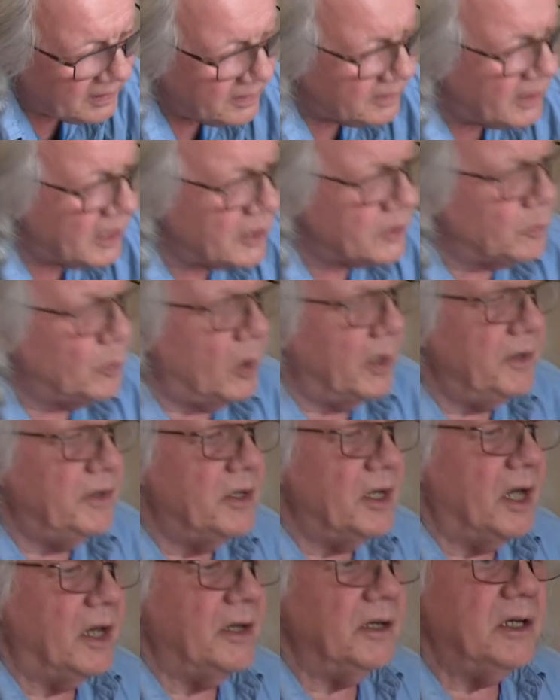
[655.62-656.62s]
That's one
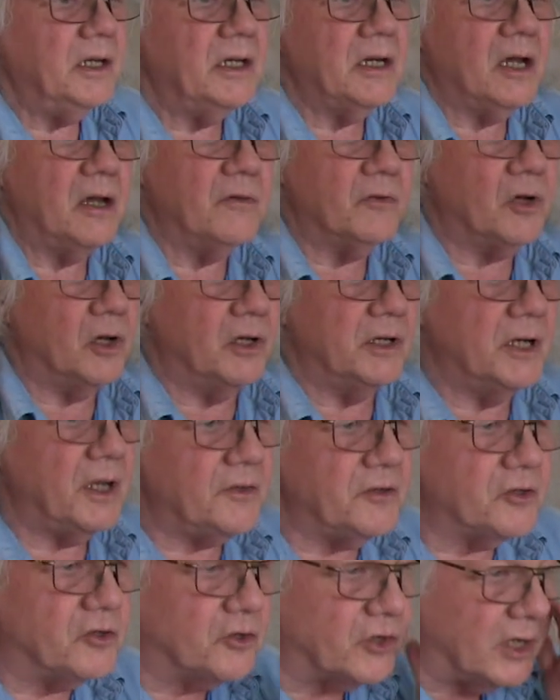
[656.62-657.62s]
done. Now I've got
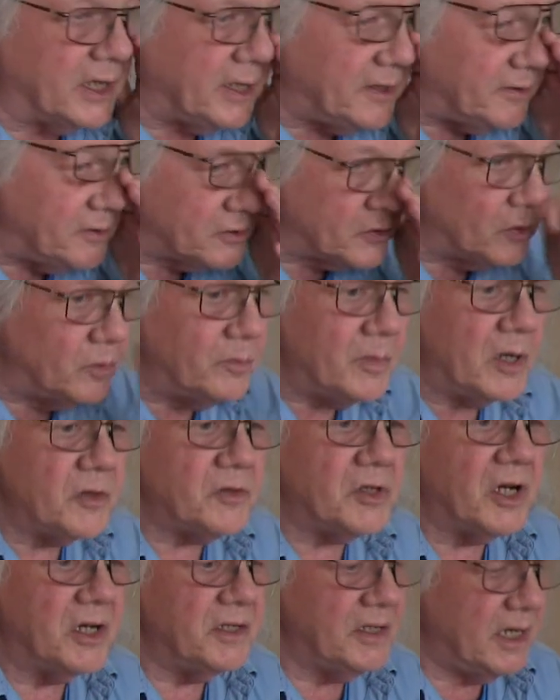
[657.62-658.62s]
another tree that's
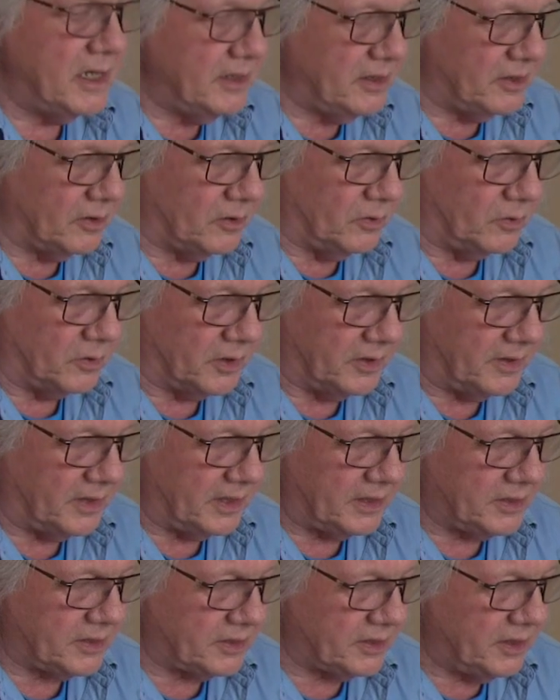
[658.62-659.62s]
almost identical to
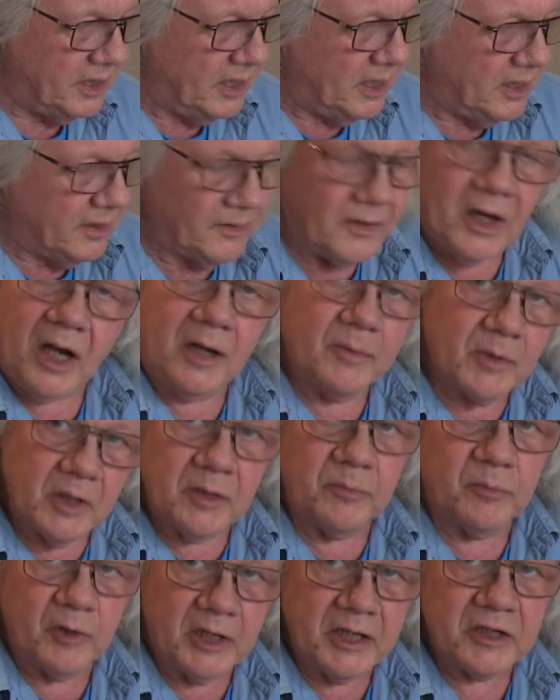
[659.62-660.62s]
this that I'm going to
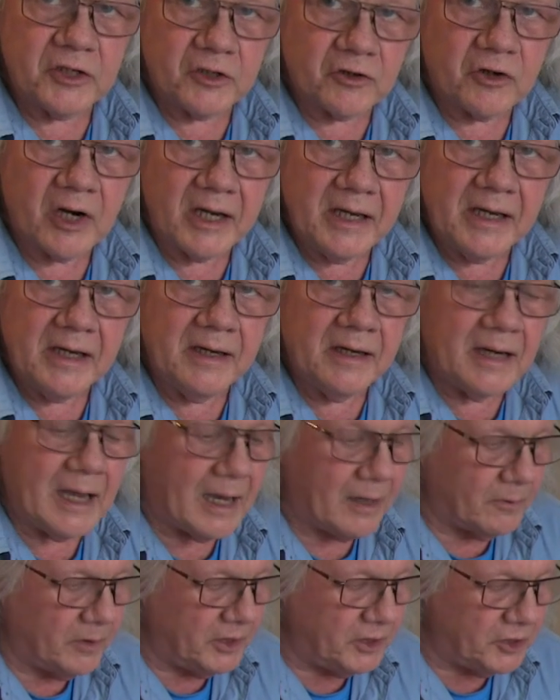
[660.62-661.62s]
bring straight in
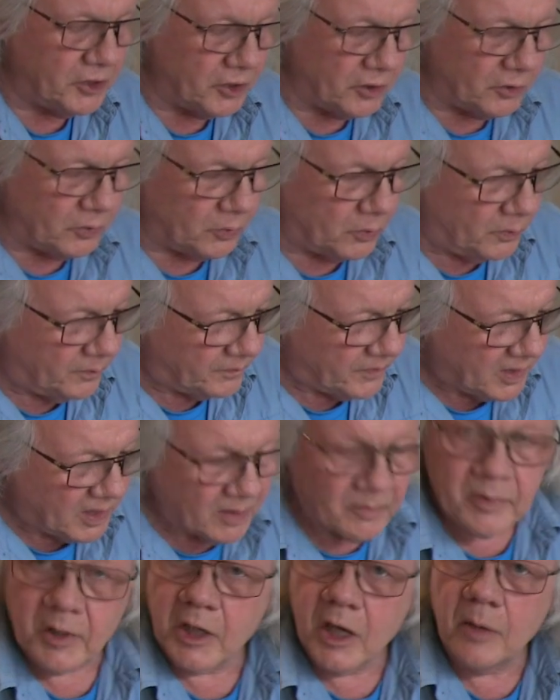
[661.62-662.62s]
now and do,
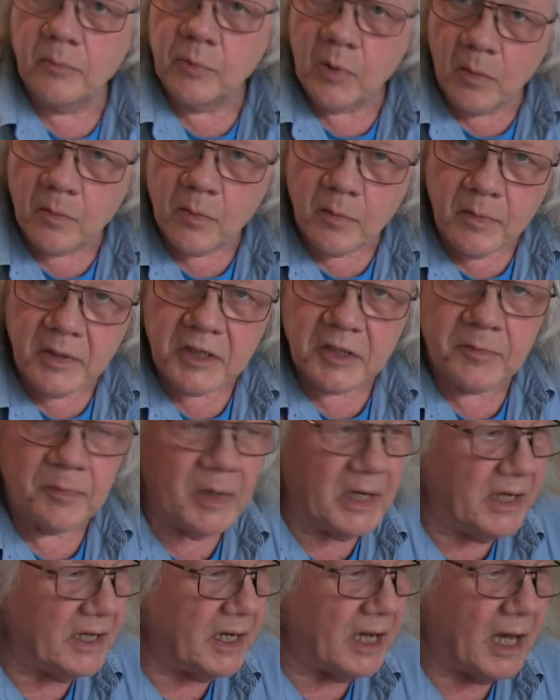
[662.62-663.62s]
but I'll probably
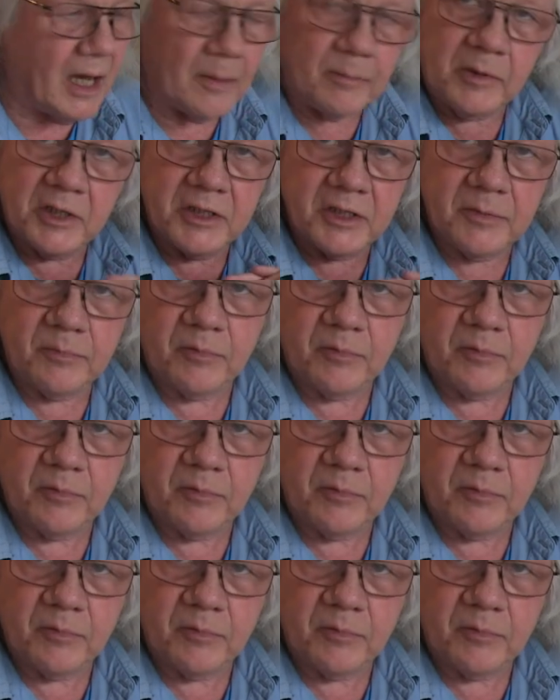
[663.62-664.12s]
speed it up because the